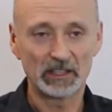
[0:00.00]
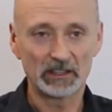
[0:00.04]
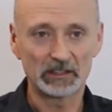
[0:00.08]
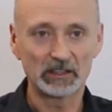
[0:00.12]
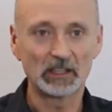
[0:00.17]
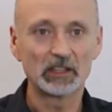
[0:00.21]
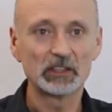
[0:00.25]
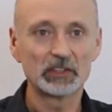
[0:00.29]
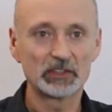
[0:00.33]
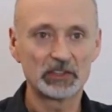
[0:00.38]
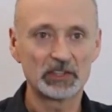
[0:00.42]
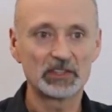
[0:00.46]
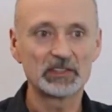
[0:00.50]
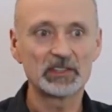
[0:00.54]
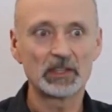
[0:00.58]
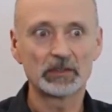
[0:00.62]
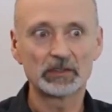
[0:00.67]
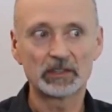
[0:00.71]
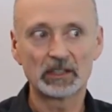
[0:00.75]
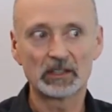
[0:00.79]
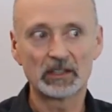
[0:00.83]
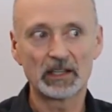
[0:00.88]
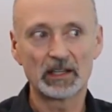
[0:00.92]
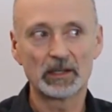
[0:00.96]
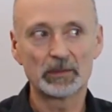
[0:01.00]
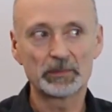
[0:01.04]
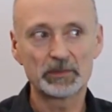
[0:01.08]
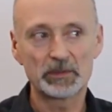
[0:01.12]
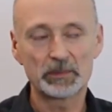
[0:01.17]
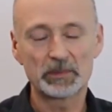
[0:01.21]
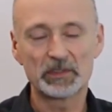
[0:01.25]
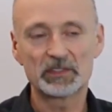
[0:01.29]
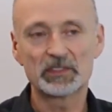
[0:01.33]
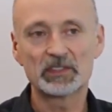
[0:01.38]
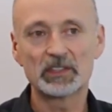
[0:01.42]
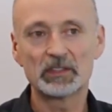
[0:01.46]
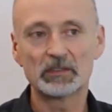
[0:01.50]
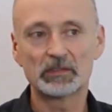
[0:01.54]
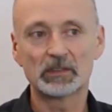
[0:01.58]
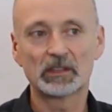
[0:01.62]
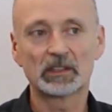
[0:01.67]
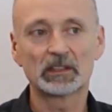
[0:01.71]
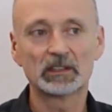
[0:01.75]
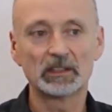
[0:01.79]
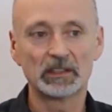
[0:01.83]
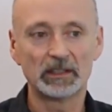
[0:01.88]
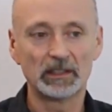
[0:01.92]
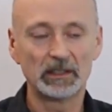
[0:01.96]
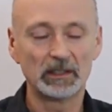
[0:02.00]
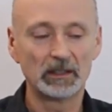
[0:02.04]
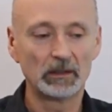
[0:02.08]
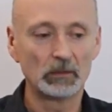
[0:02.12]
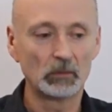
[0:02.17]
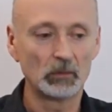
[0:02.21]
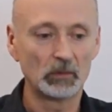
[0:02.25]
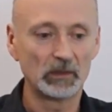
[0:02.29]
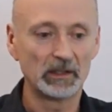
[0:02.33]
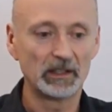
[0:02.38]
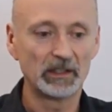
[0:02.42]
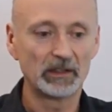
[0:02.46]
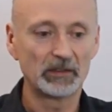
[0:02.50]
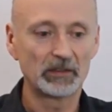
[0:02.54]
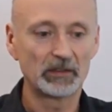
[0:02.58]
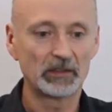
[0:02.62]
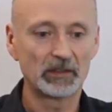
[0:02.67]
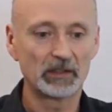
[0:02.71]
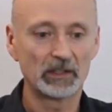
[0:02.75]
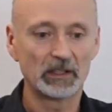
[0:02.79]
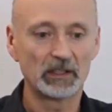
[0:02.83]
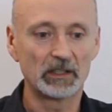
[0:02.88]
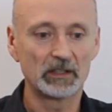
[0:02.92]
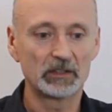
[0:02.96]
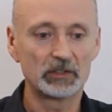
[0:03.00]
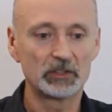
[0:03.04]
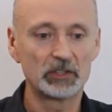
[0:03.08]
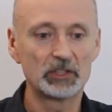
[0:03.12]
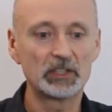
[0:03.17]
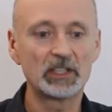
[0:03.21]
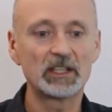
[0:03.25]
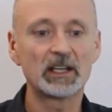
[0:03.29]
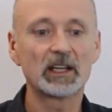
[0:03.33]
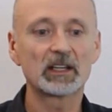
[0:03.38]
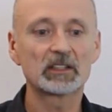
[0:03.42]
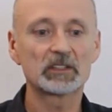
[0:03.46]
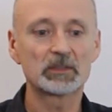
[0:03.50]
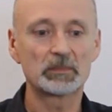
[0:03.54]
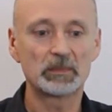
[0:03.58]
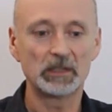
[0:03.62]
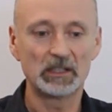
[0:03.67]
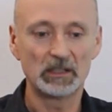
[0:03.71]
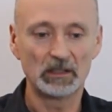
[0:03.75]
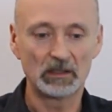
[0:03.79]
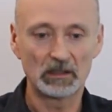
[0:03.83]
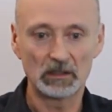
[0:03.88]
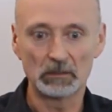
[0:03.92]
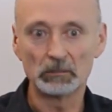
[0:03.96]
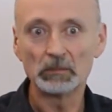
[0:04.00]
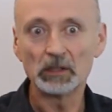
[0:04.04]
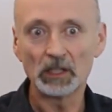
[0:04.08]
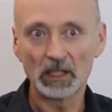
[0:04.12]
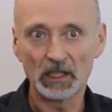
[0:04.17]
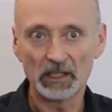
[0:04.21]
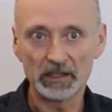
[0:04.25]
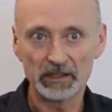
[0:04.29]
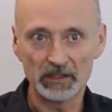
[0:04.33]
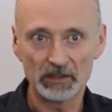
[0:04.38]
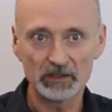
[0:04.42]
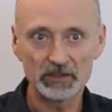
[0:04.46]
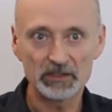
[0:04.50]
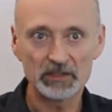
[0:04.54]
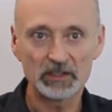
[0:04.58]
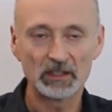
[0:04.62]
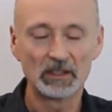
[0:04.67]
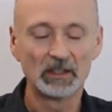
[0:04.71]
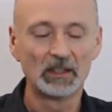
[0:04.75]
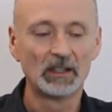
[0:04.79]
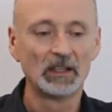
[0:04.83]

technologies out there to help specifically with uh, GXP compliance.